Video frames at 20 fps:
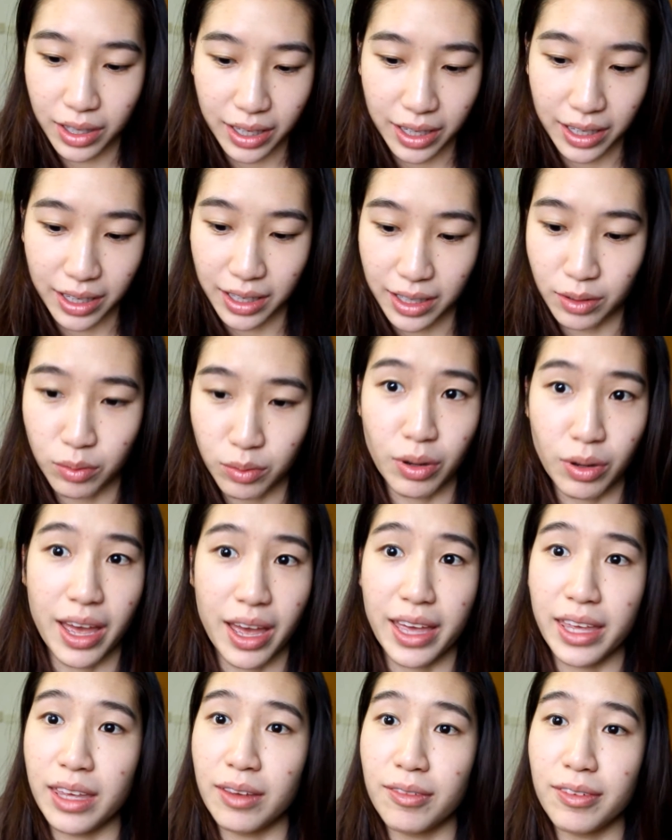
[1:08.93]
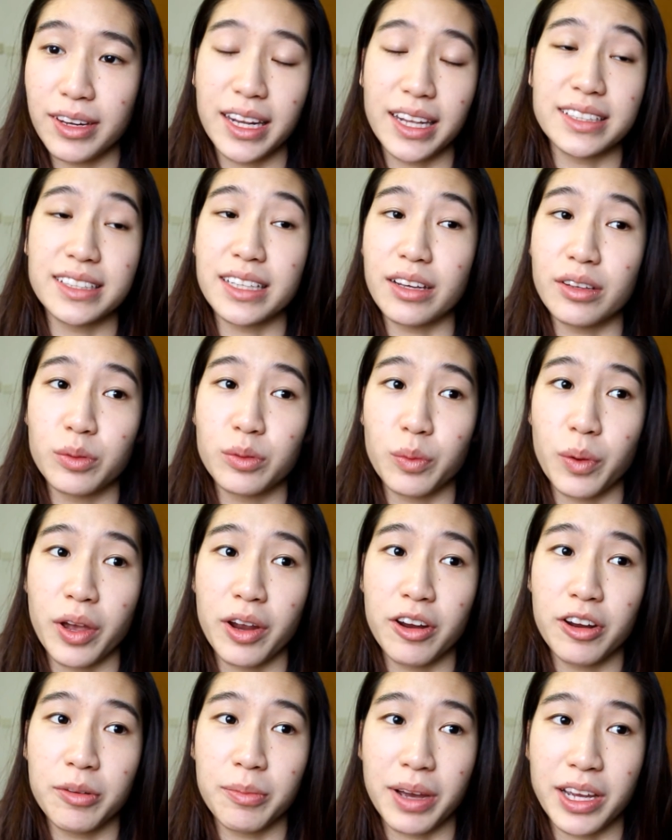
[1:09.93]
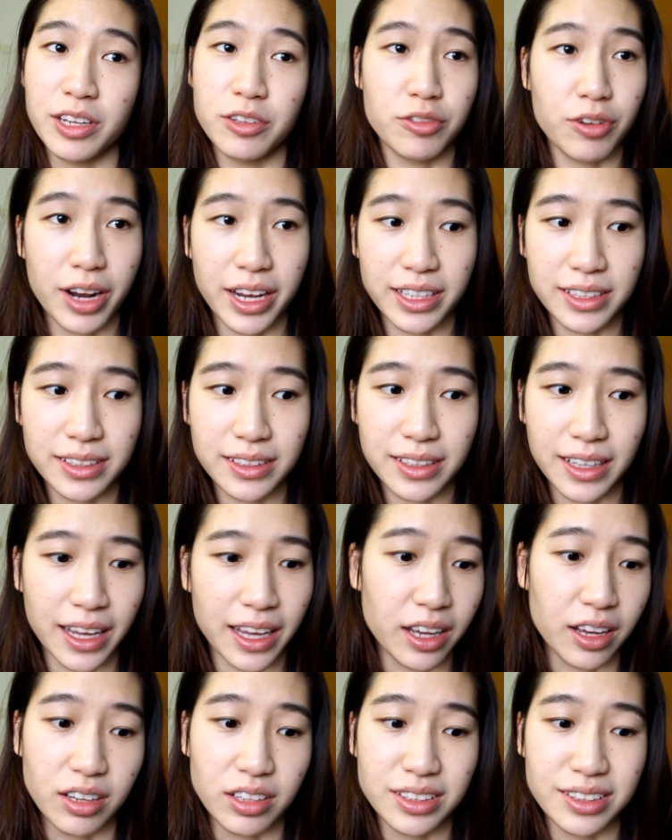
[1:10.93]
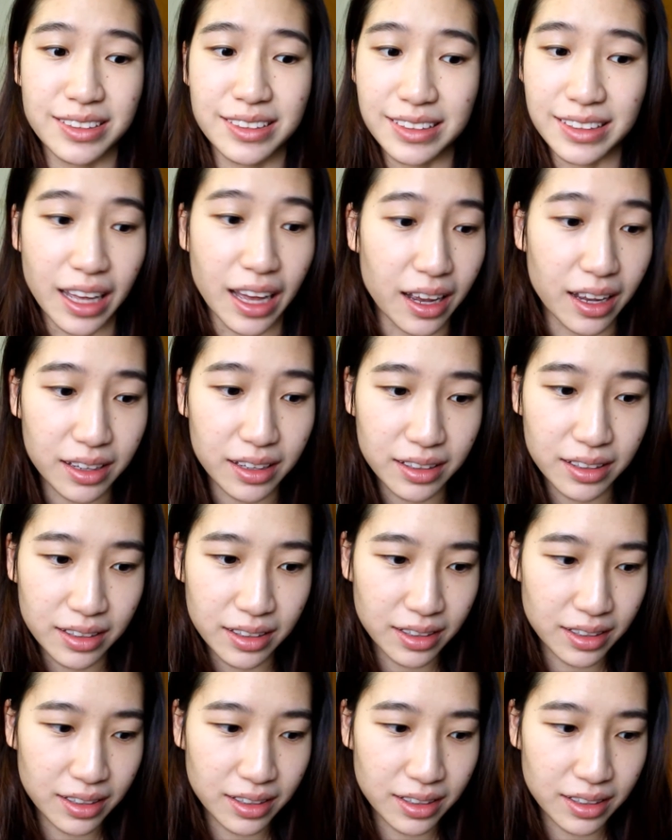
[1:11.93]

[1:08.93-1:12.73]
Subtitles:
and even as I was wearing my dress I got stuck.